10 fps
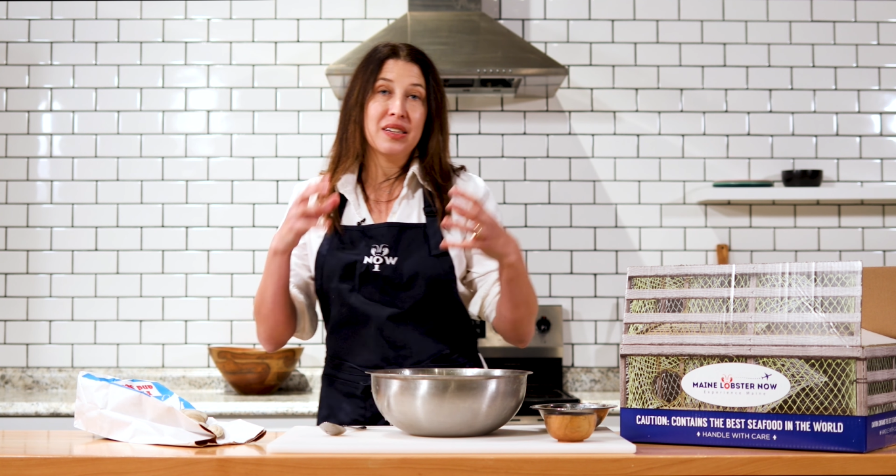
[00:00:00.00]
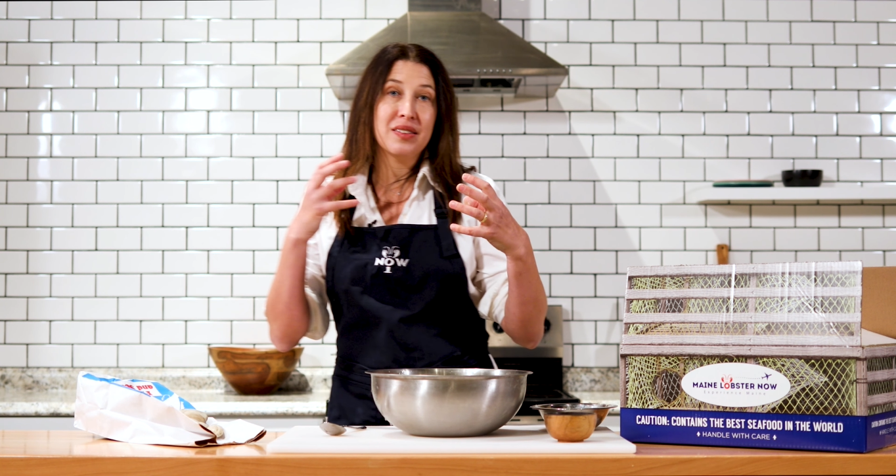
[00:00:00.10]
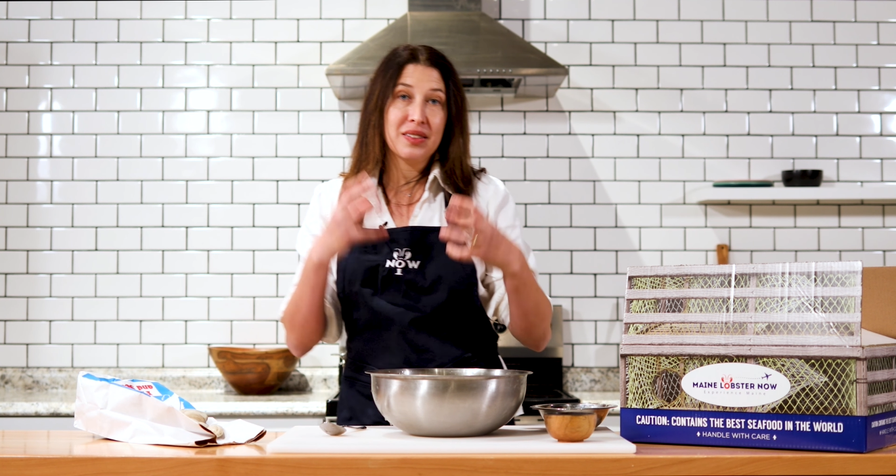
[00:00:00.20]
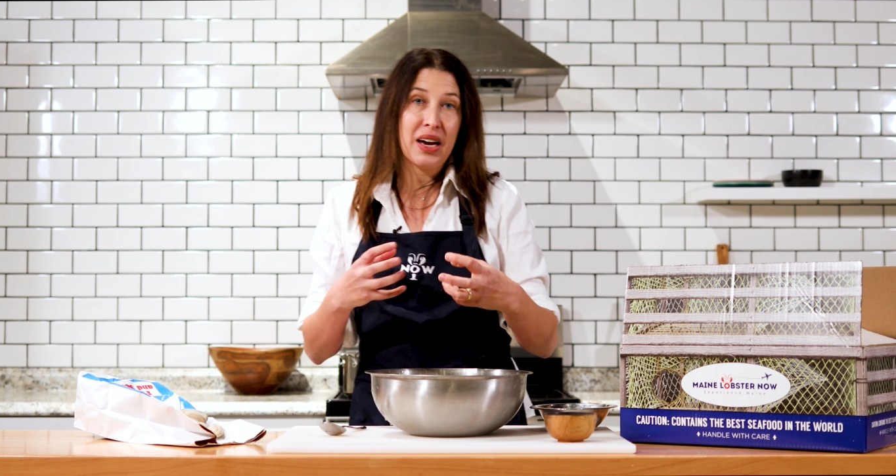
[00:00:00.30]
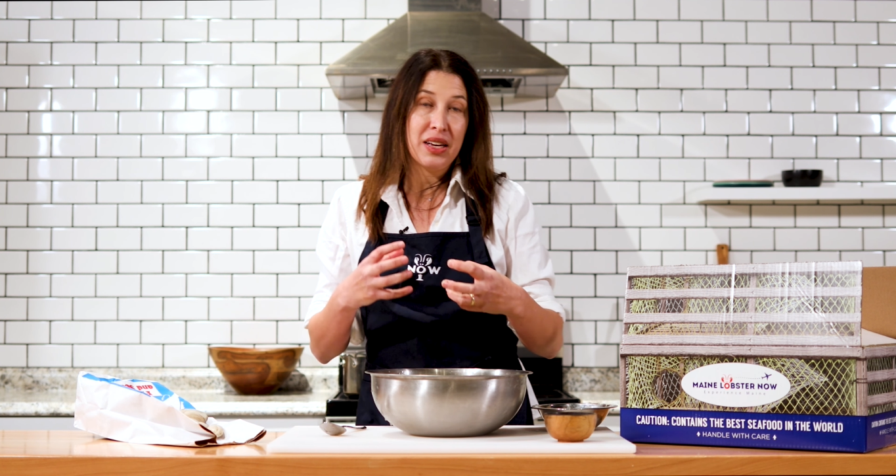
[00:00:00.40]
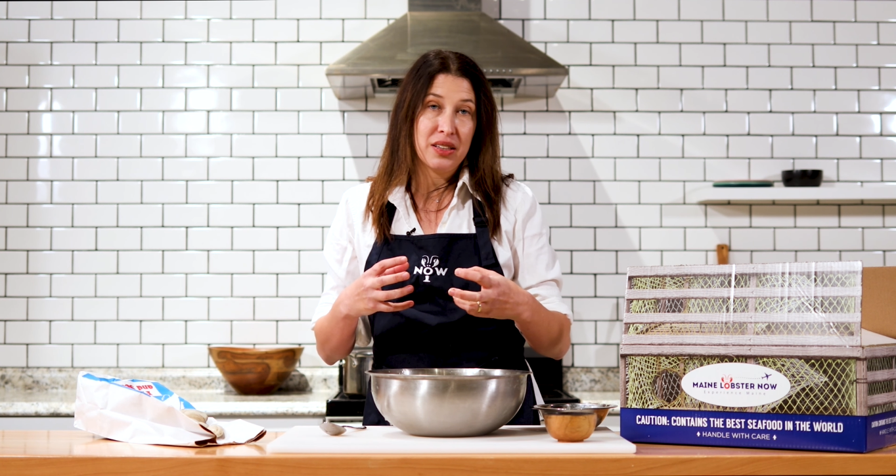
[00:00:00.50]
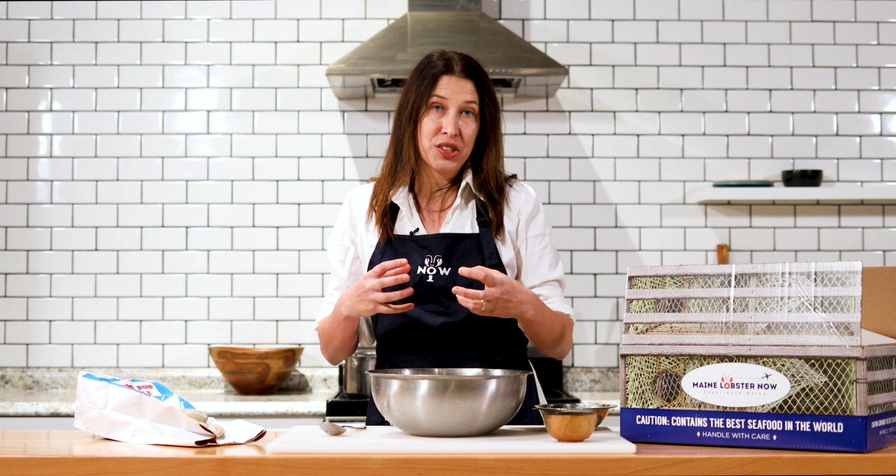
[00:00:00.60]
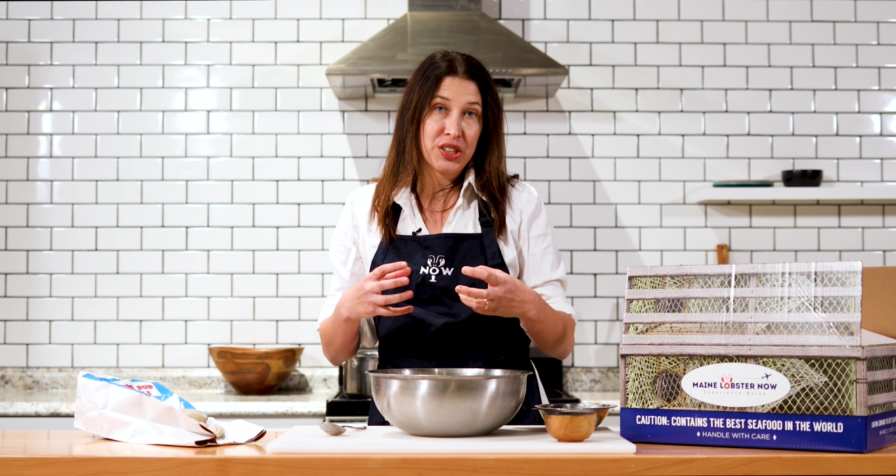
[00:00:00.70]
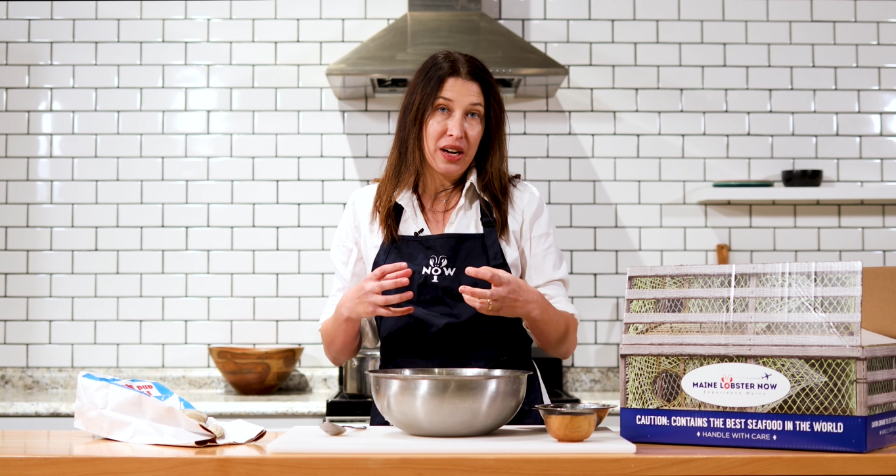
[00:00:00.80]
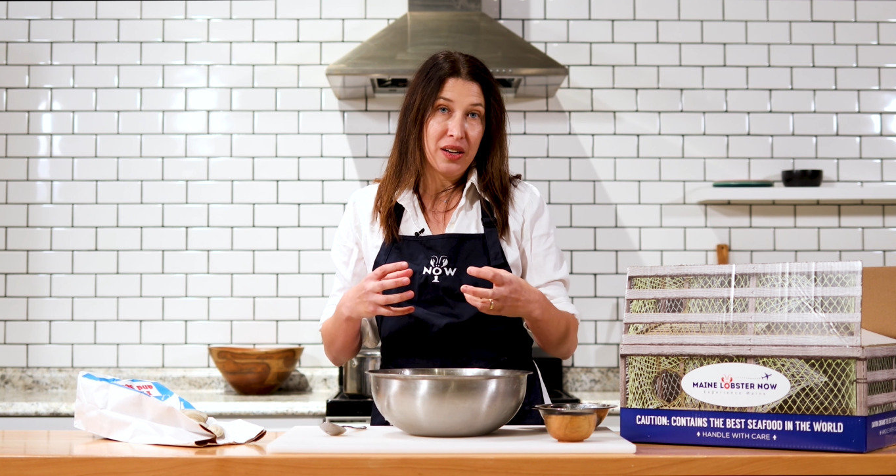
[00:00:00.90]
inside the
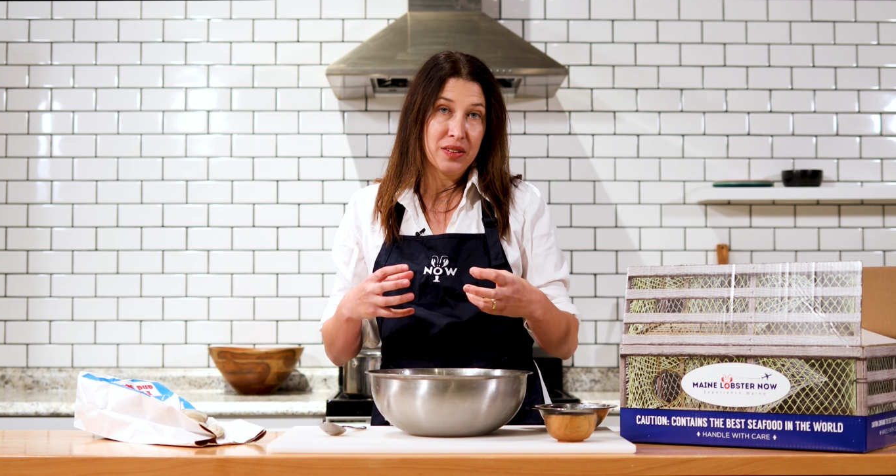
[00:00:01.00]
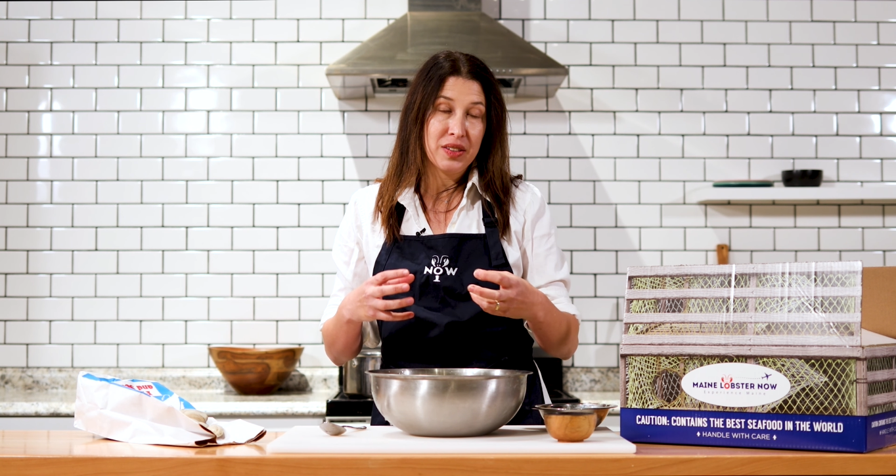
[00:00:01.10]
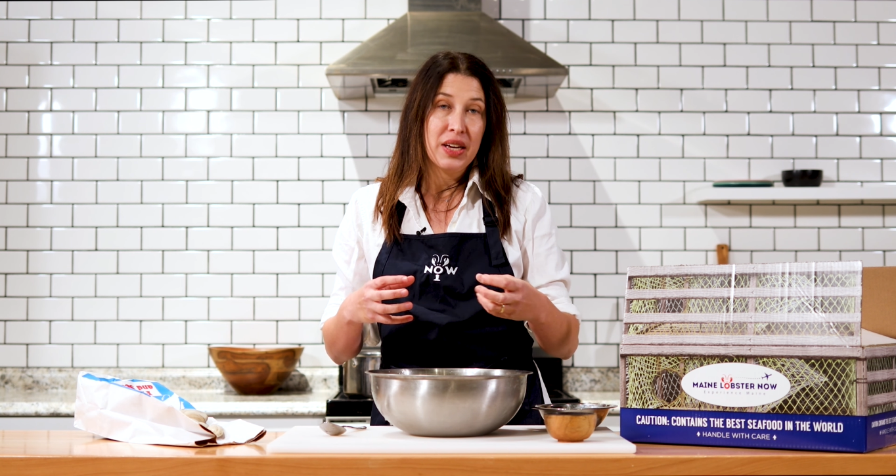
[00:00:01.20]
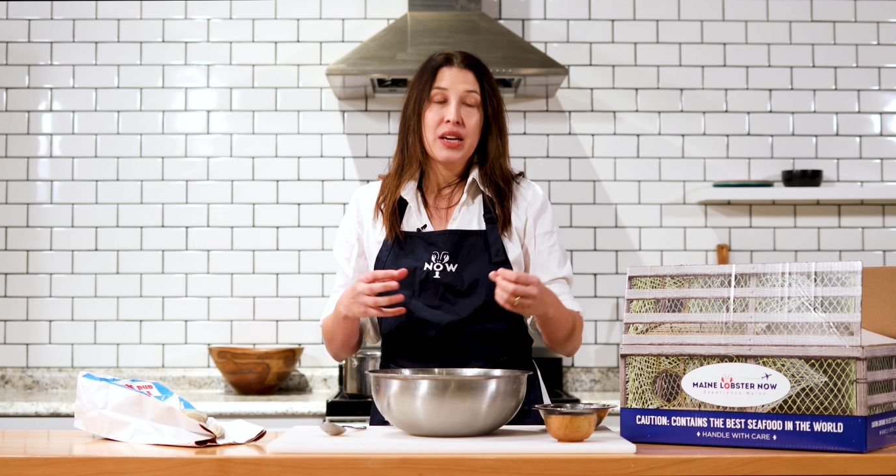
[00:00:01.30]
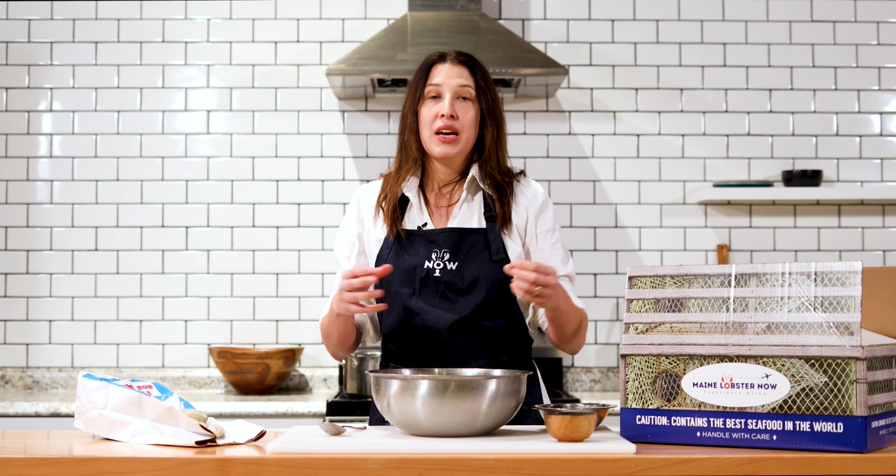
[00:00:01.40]
shells.